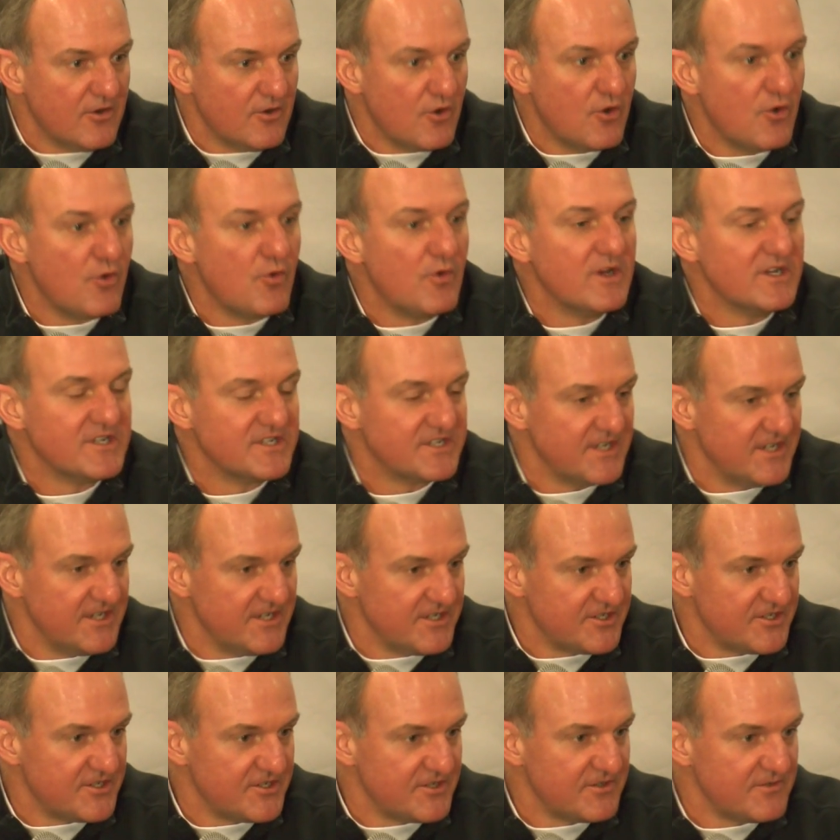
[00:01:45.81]
who is
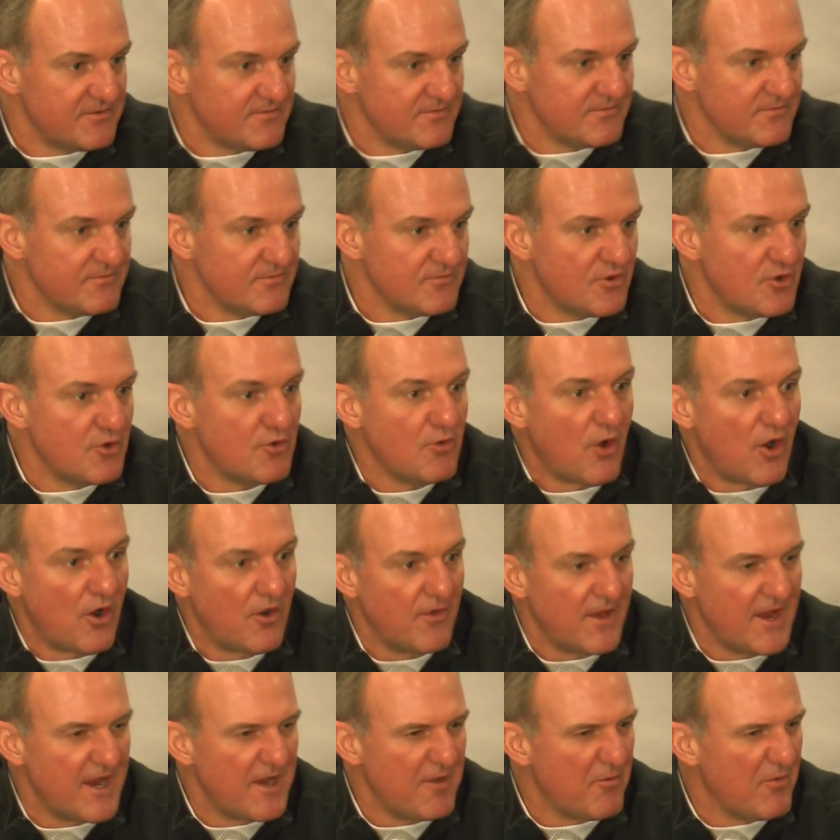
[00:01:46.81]
this, who
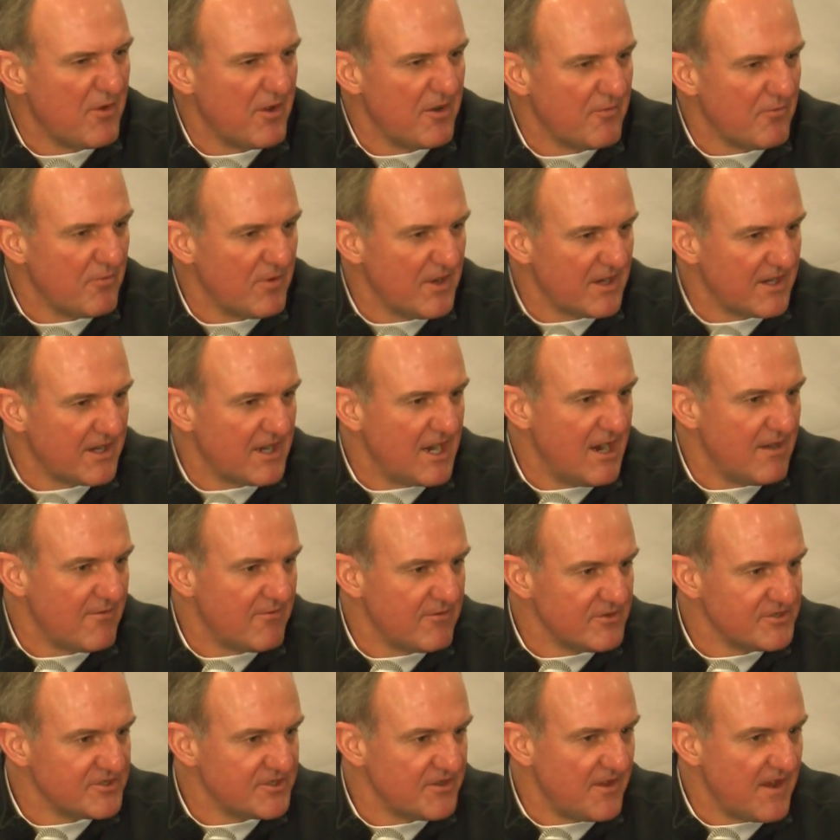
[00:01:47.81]
are they, what
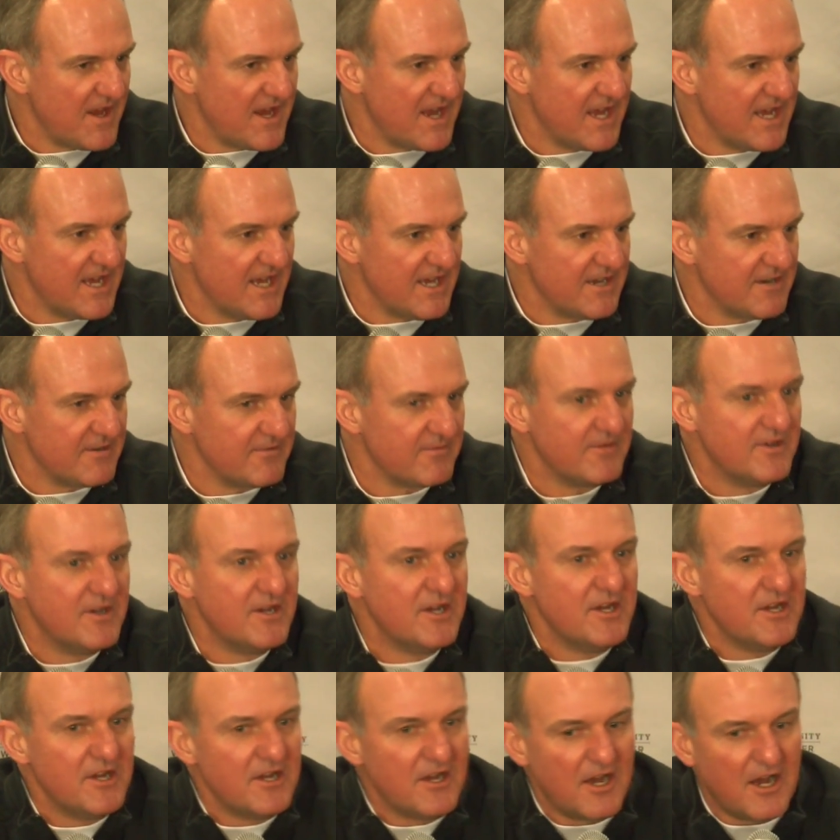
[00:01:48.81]
conference are they in?
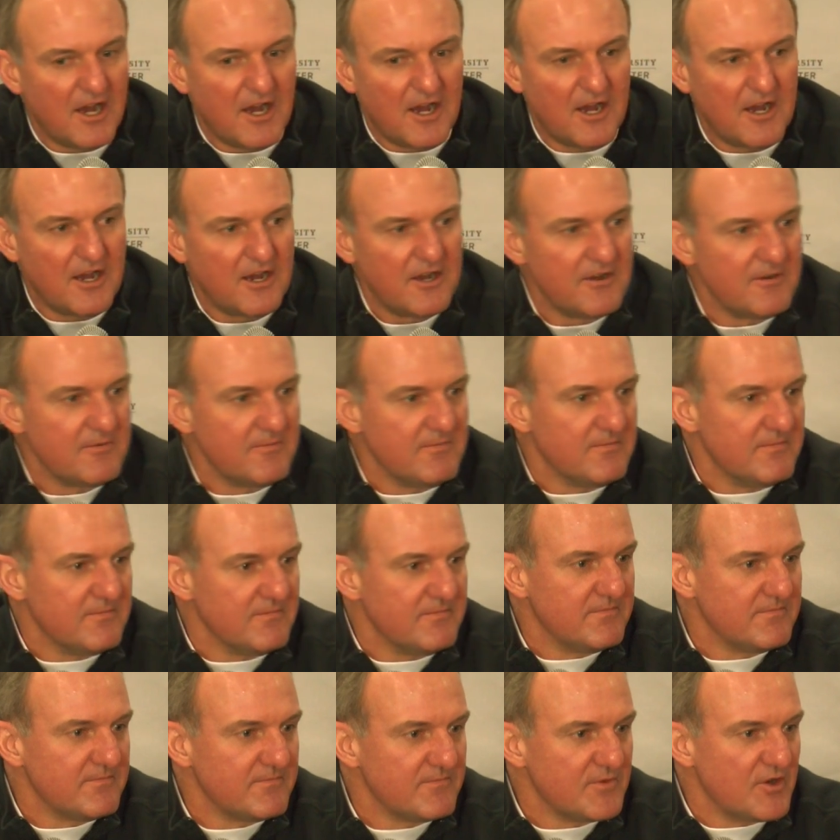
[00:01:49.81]

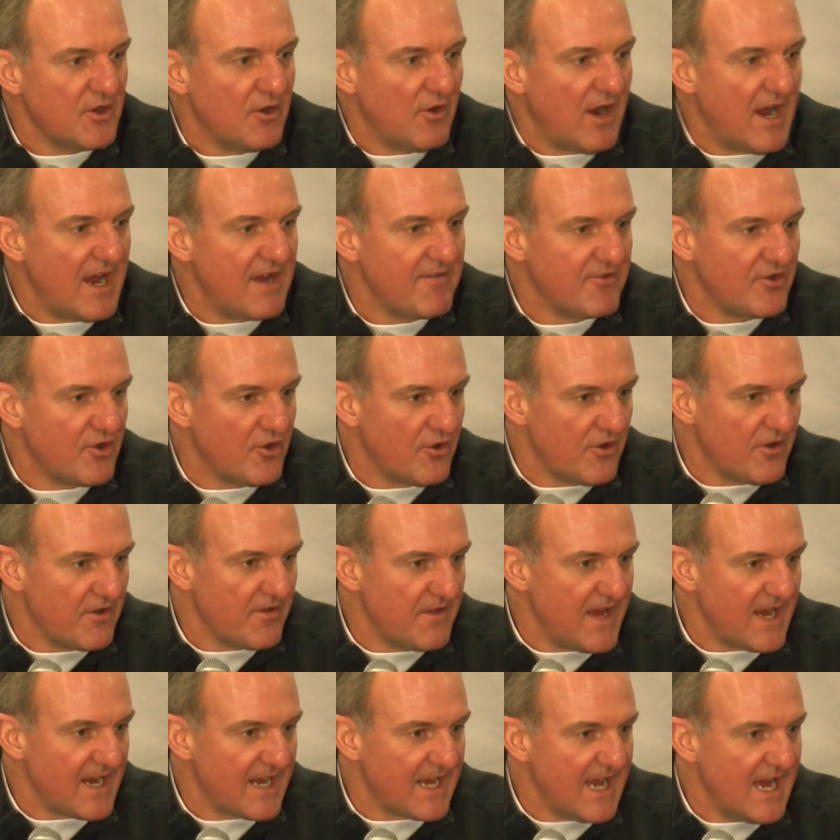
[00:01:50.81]
You know, I haven't heard
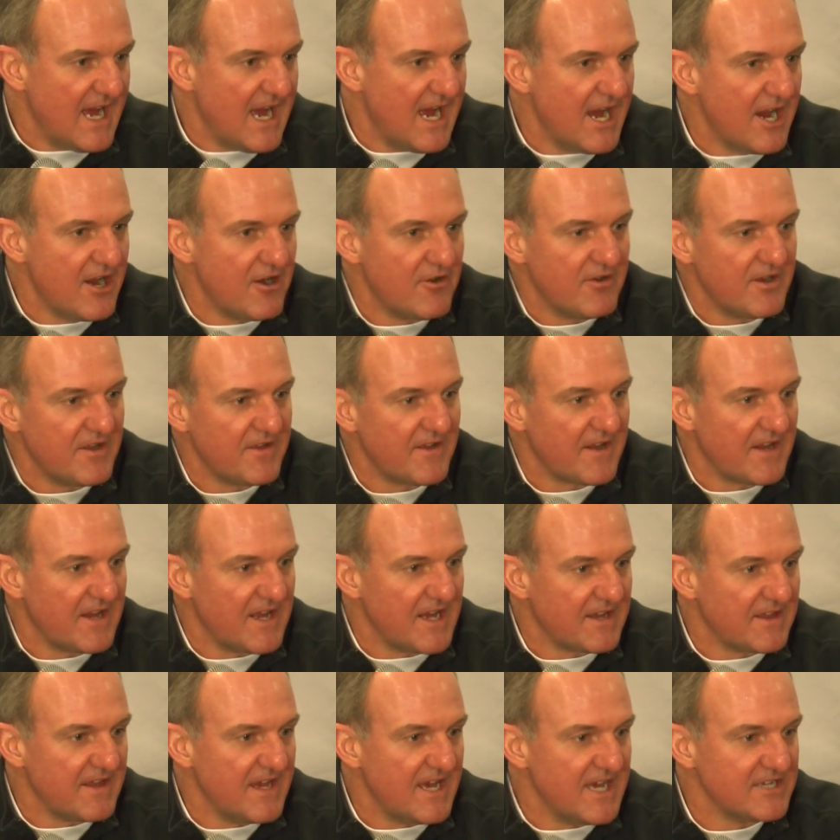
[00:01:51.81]
of that guy or anything
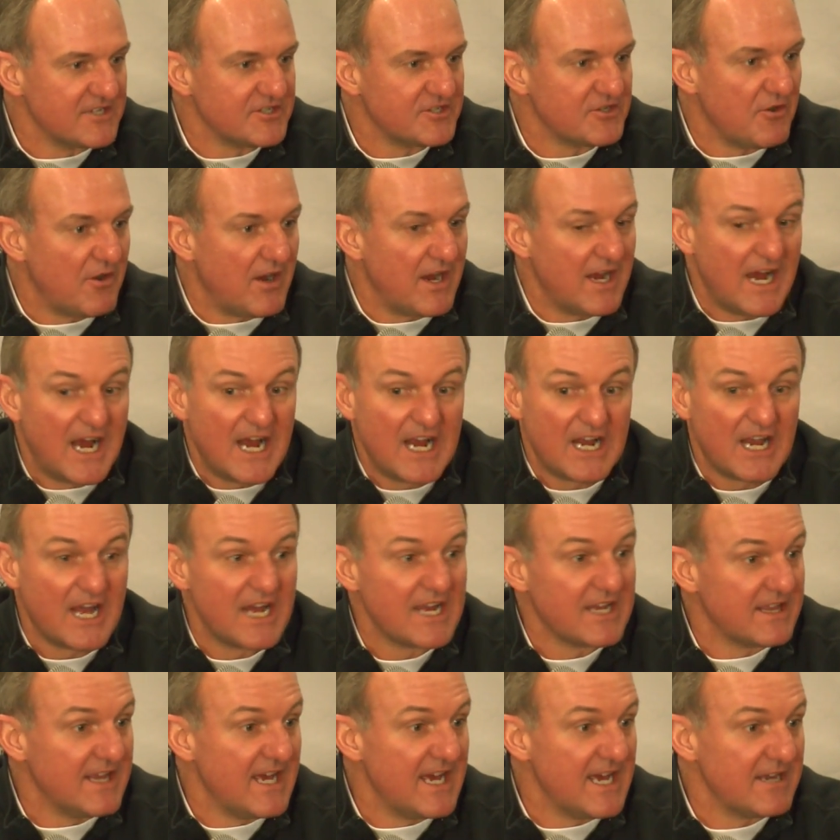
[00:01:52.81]
like that. So I
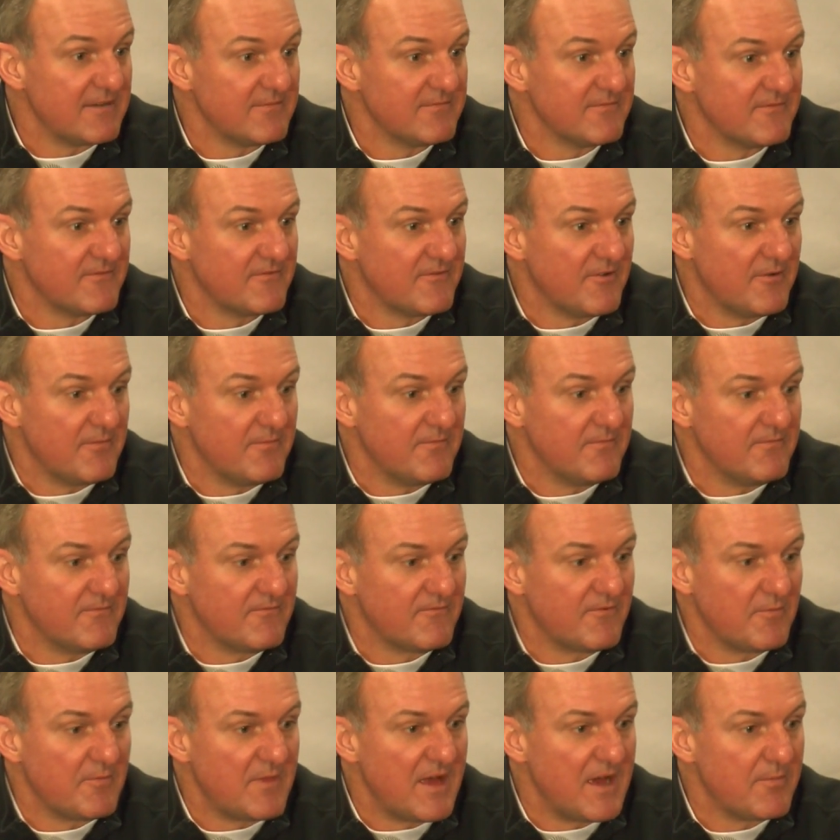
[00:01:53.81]
like that
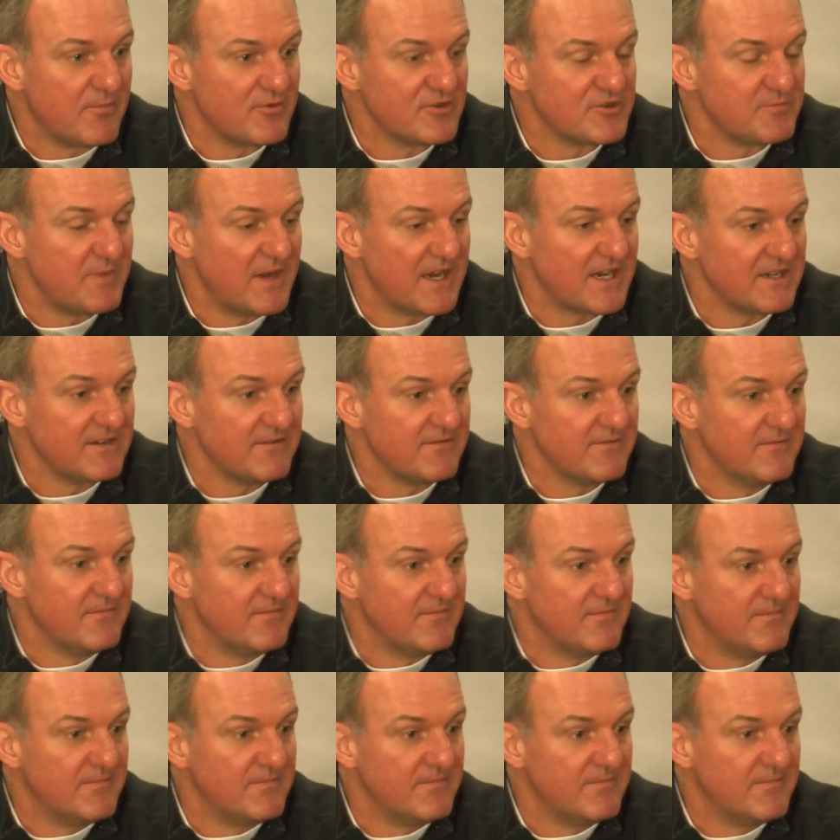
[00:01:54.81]
from that perspective.